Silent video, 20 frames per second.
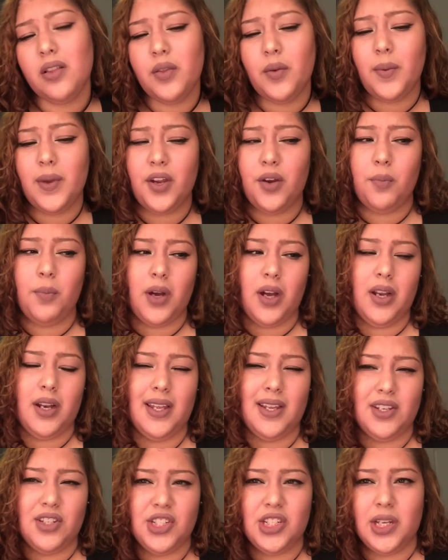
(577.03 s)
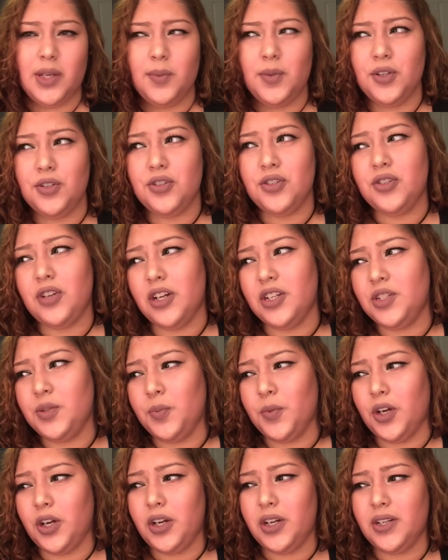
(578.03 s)
the way your body is shaped, your stretch
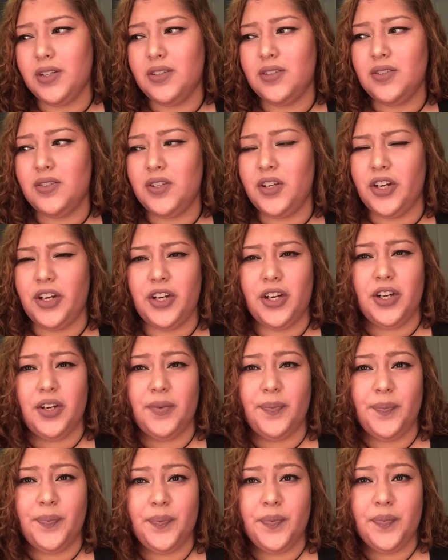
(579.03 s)
marks, your,